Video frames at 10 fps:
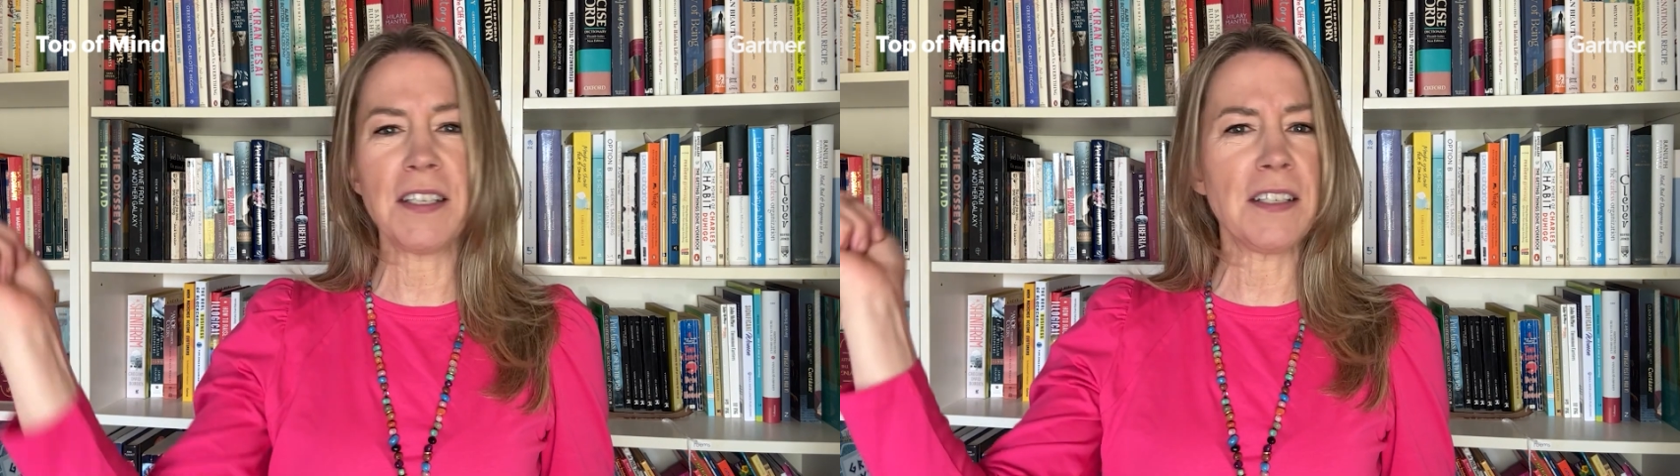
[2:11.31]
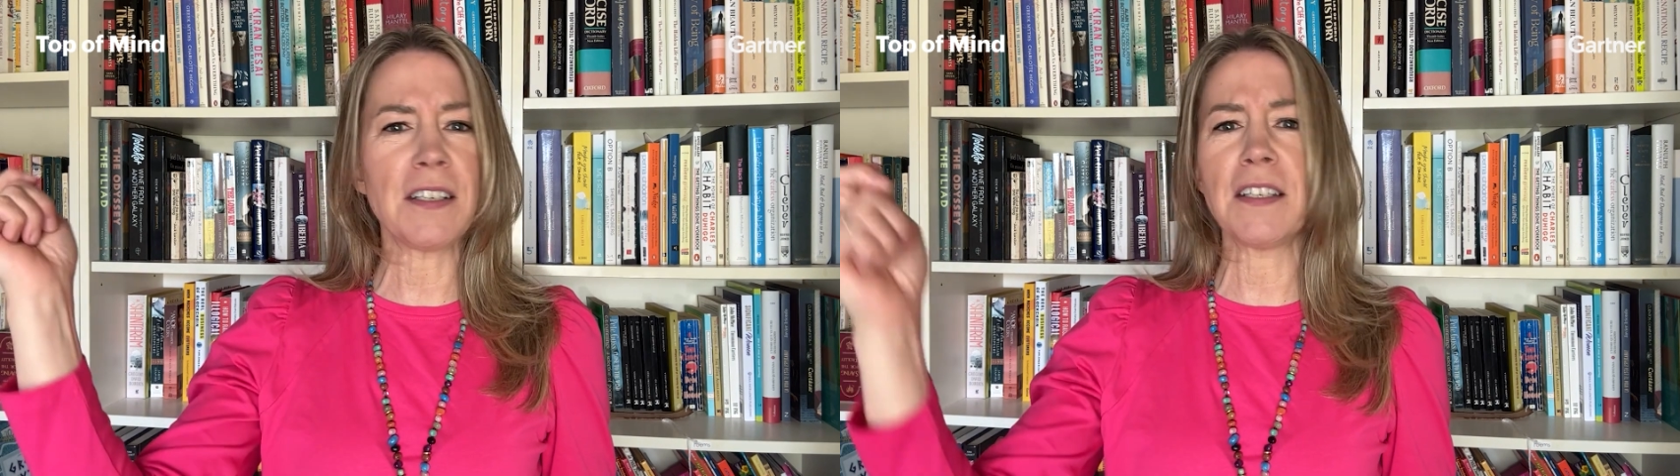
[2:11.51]

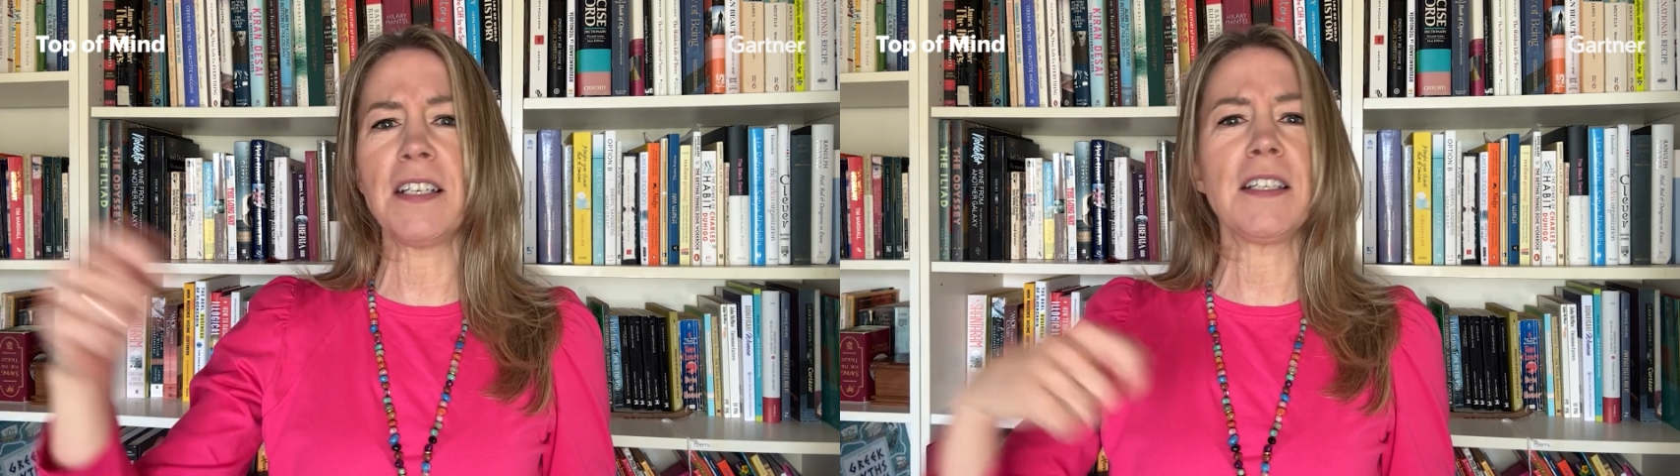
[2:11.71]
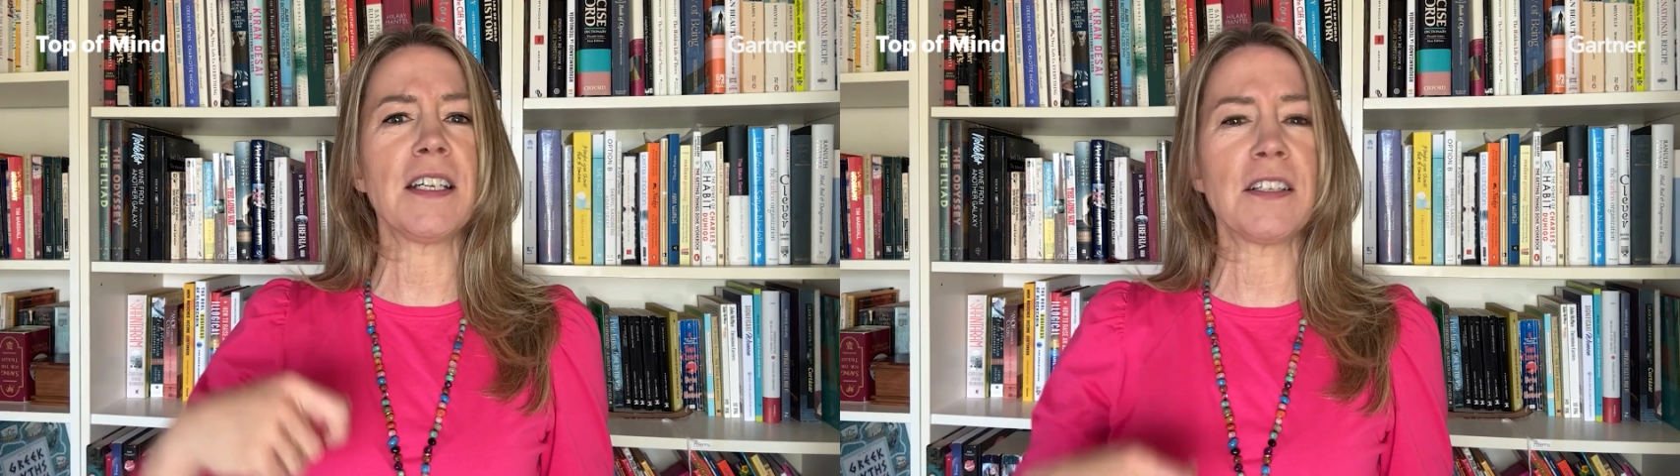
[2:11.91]
this is as
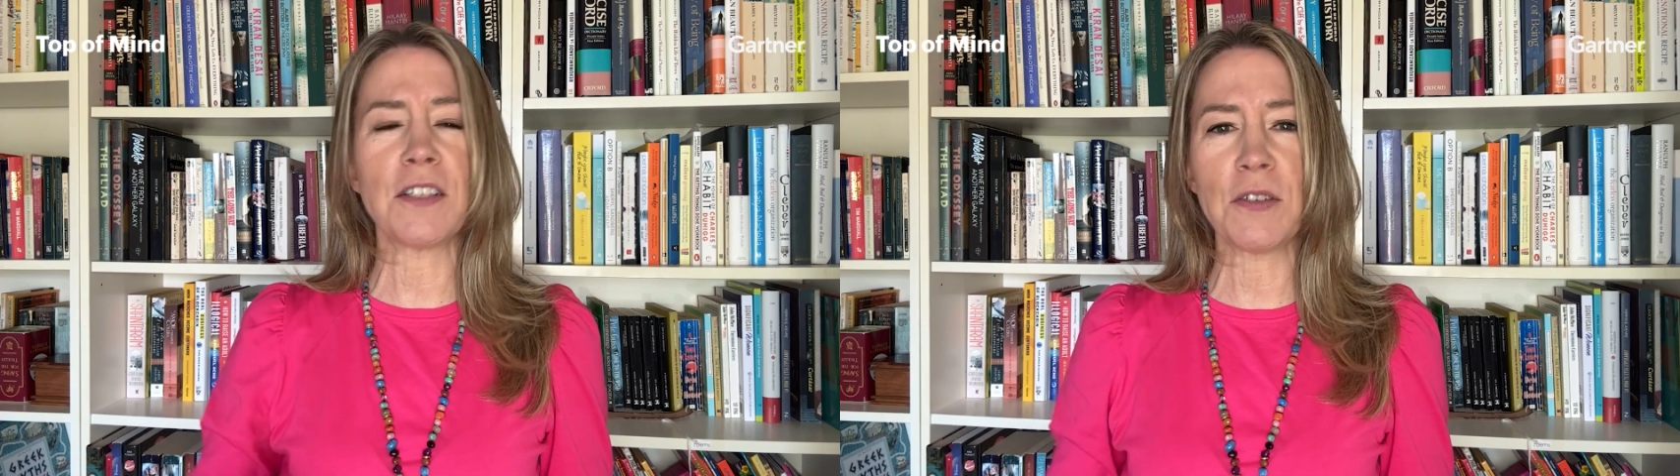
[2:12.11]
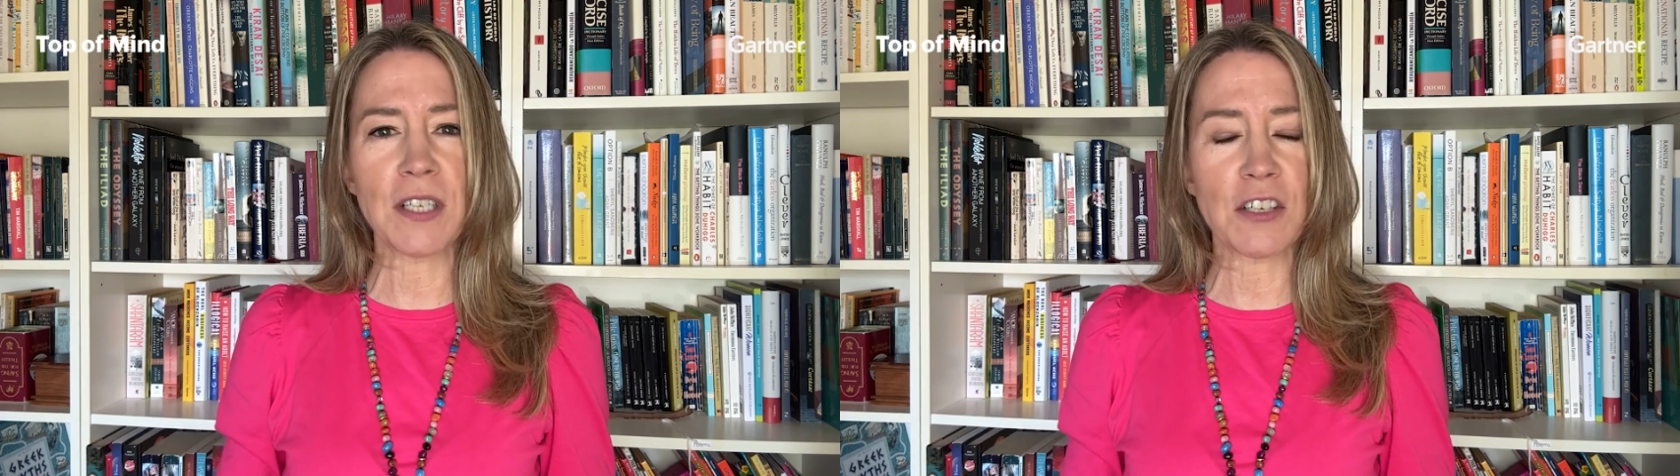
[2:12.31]
easy
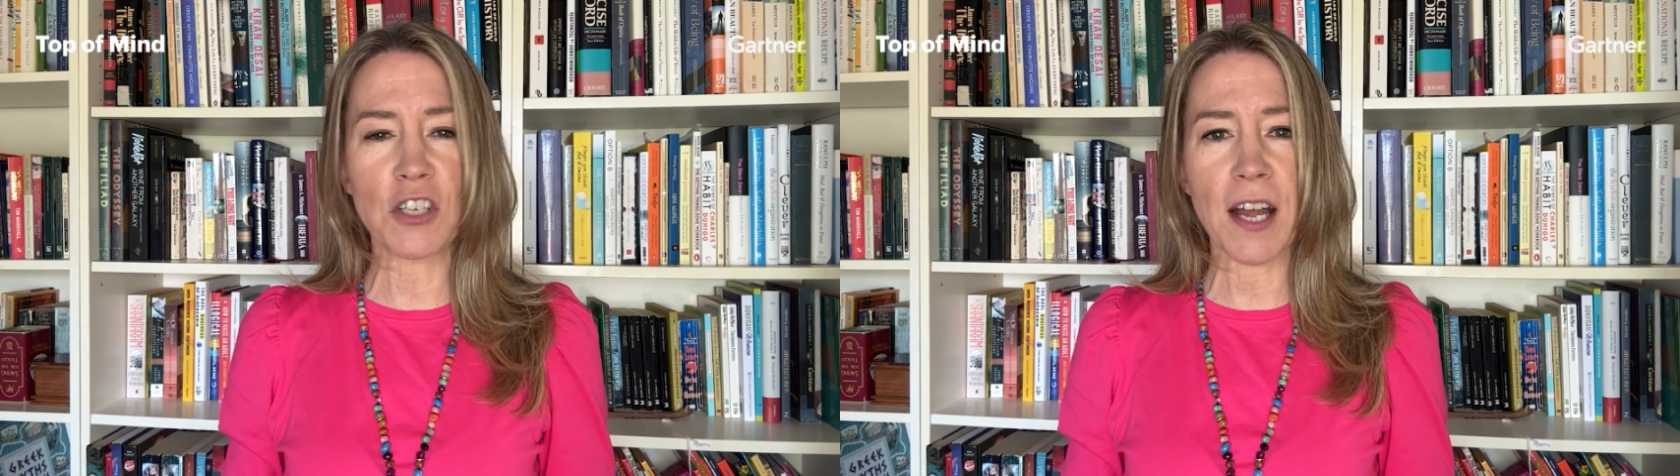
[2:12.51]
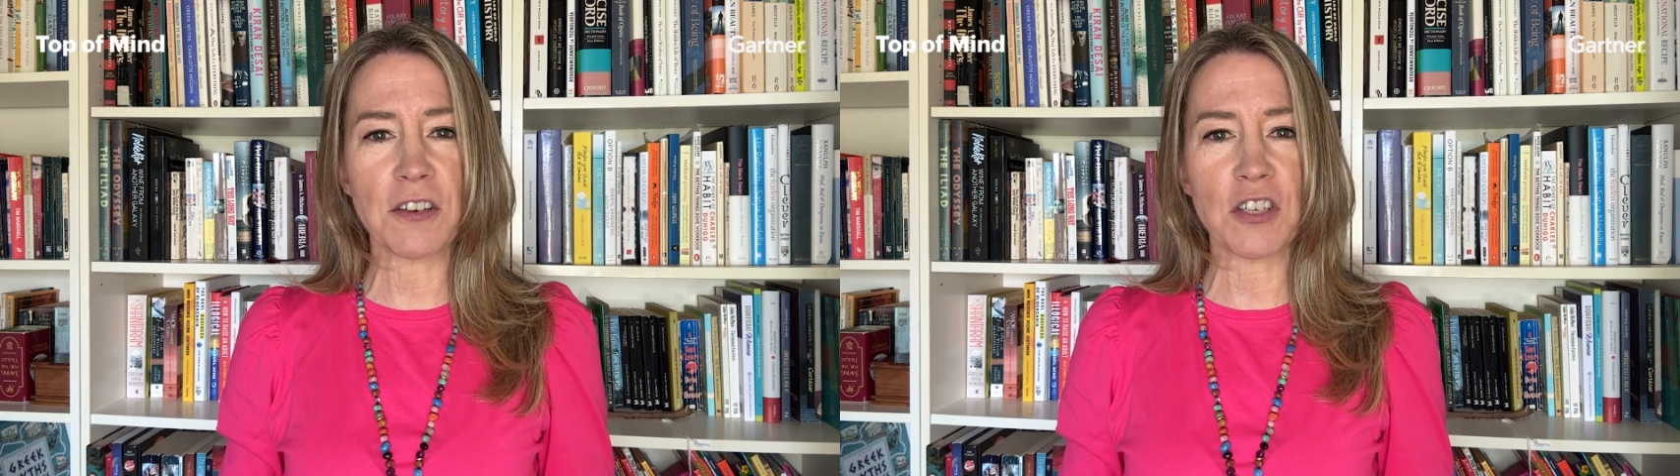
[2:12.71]
as using
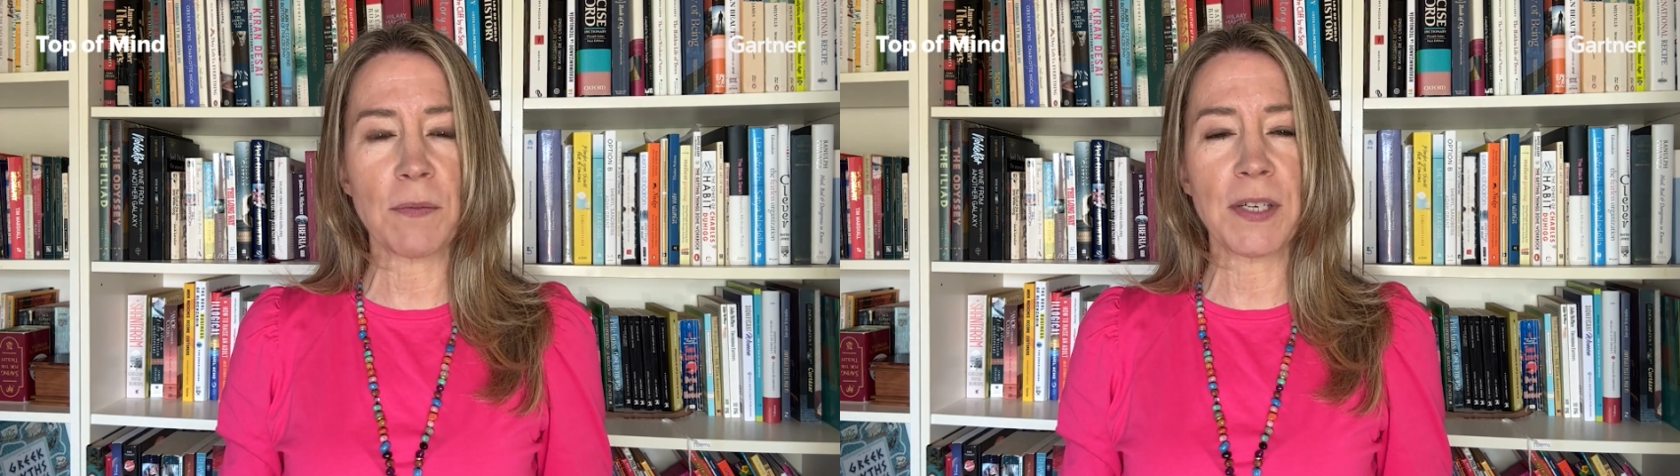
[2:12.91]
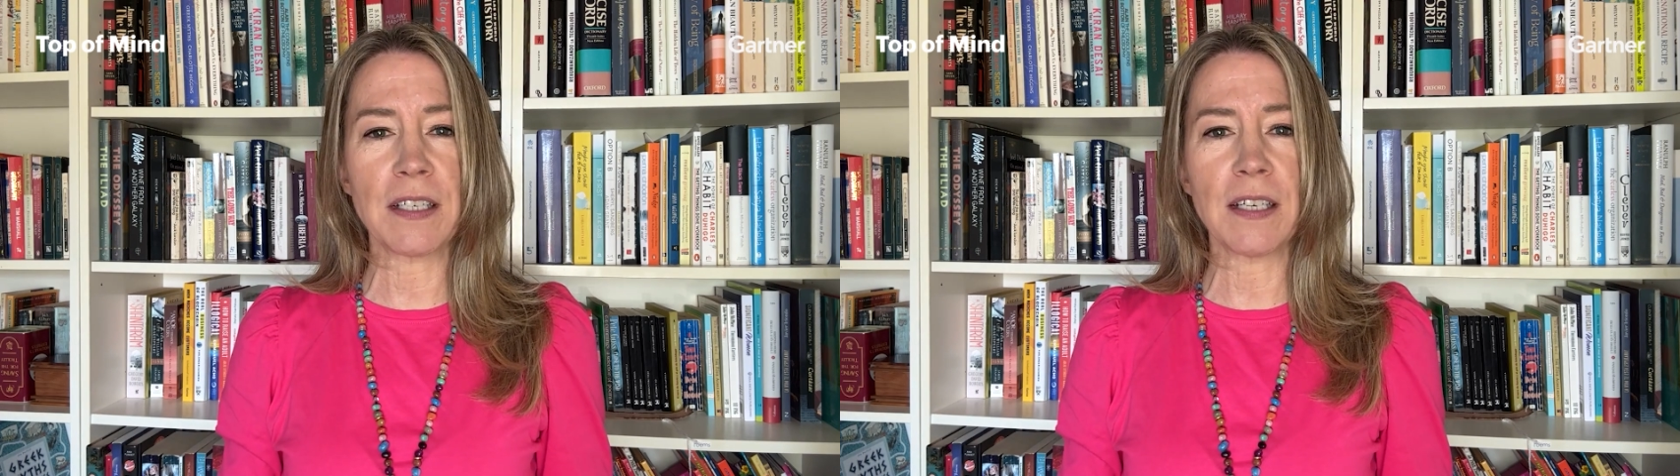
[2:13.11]
Chat
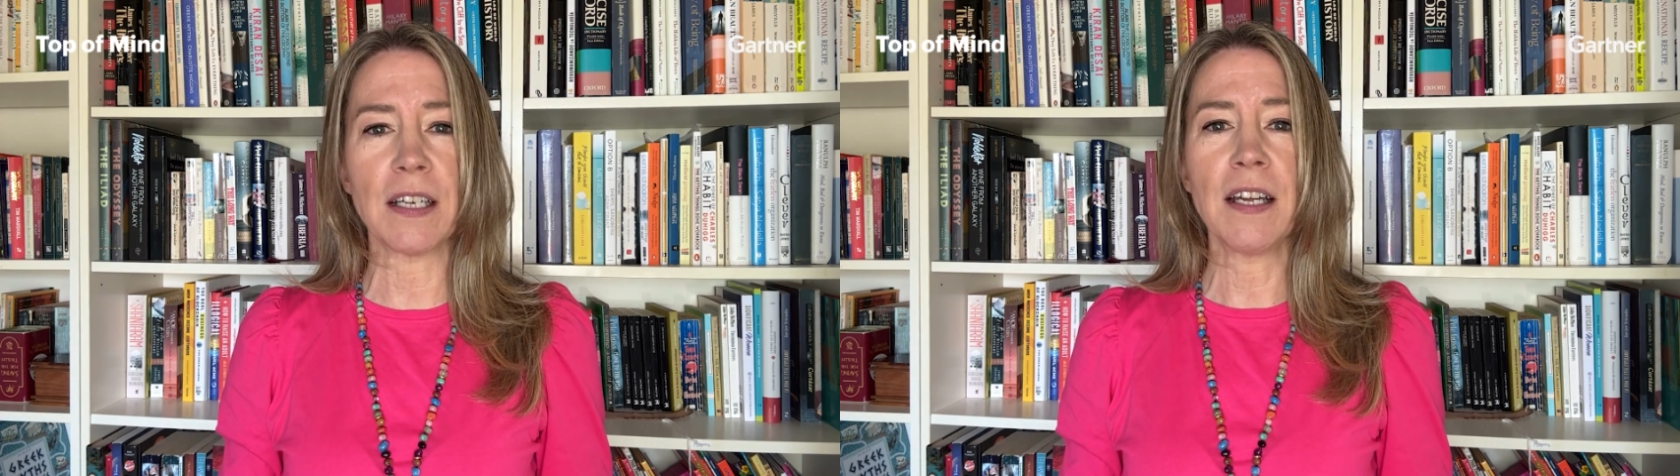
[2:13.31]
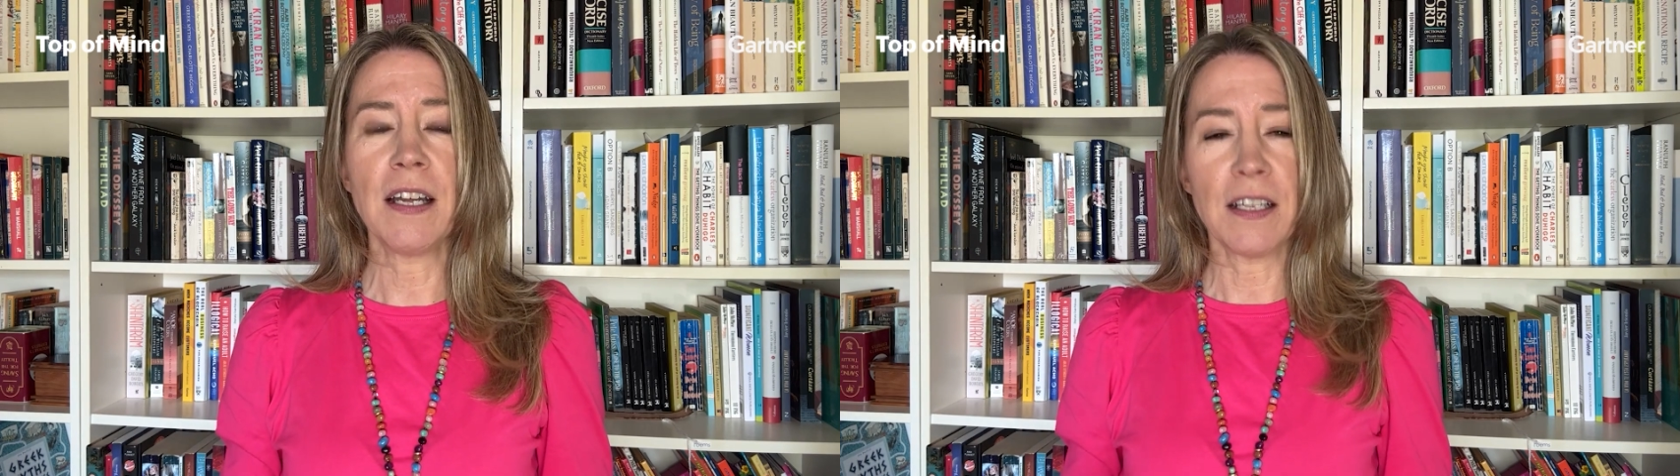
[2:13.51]
GPT.